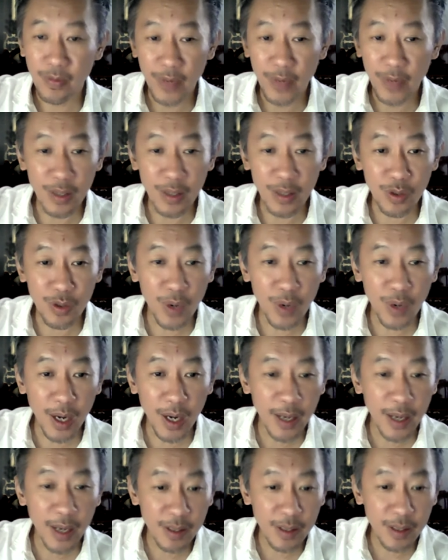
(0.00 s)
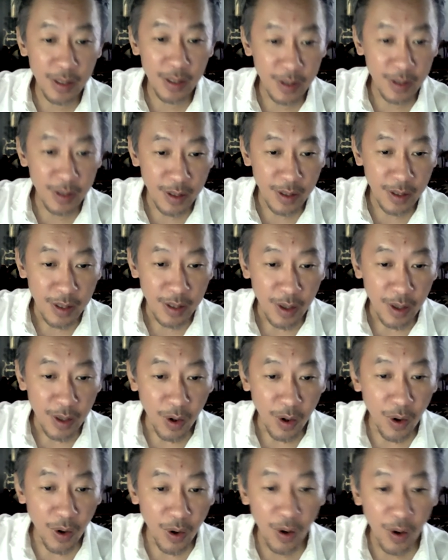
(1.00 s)
as you are light,
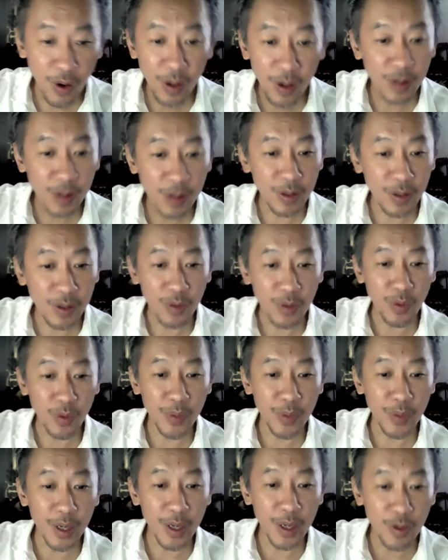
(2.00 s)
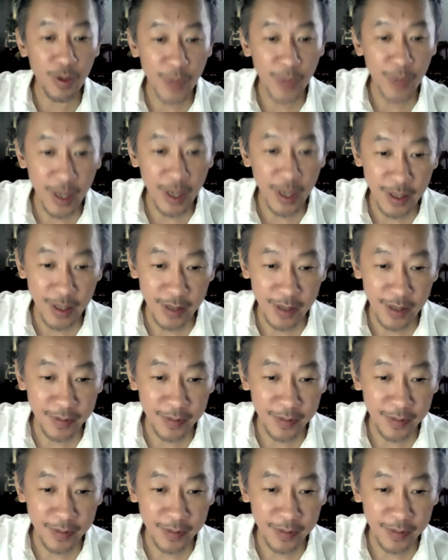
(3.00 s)
all will be illuminated.